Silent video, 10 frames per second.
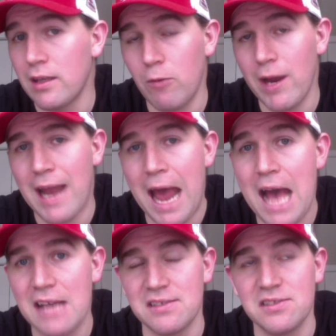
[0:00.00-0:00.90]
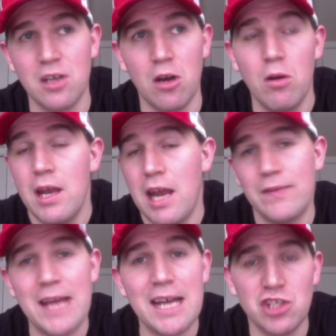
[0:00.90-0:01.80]
the way it has. And so
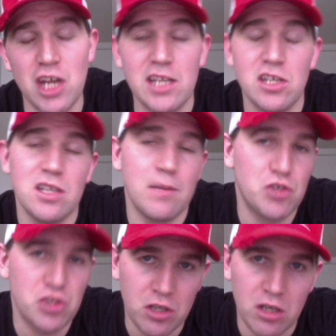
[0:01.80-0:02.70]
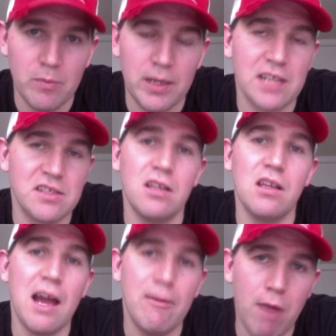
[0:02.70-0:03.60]
if that changes, I'm sure because of the
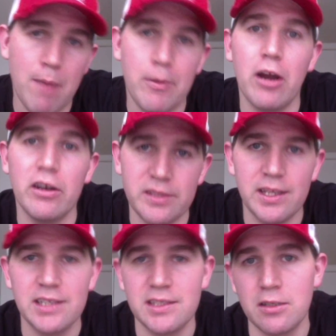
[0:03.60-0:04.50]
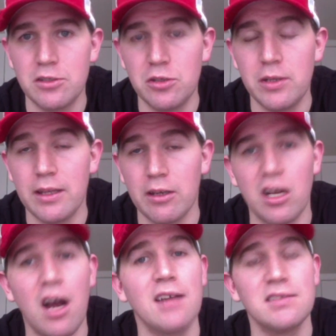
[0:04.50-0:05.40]
live webinars and things that they're doing, they're
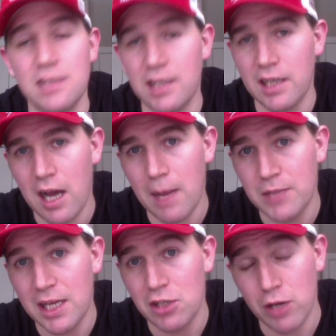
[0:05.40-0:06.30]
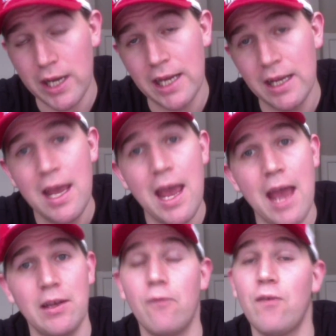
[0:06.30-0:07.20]
constantly going to update training
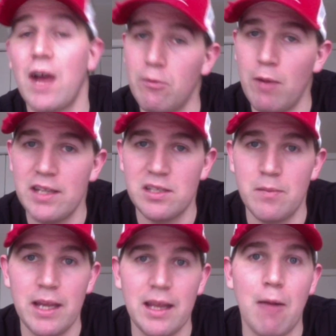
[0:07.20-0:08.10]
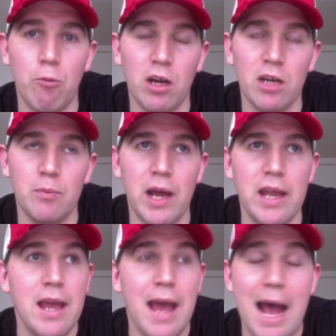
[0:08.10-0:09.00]
and find ways to make that work.
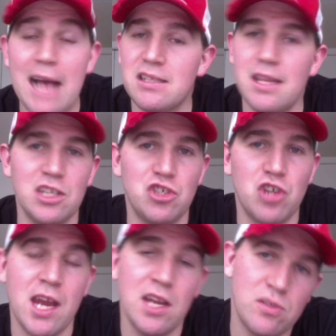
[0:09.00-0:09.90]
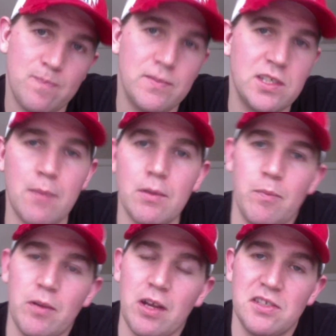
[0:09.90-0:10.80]
But as things change, something
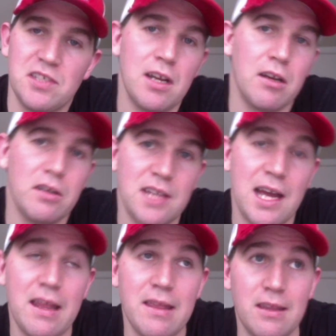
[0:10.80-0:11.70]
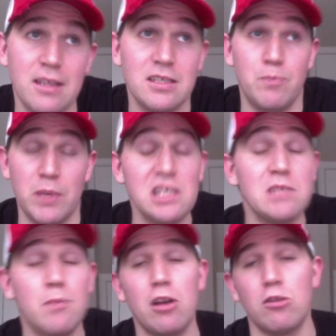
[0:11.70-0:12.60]
to consider is that this business
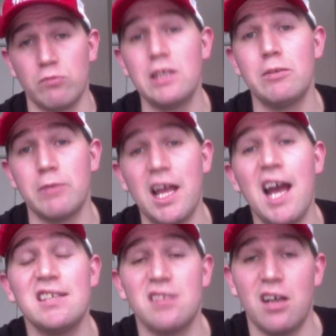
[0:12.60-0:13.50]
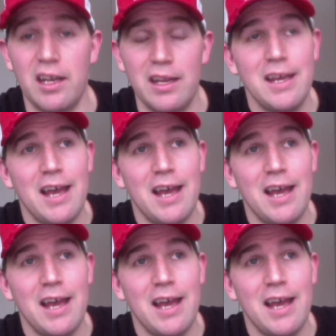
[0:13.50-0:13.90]
model really relies on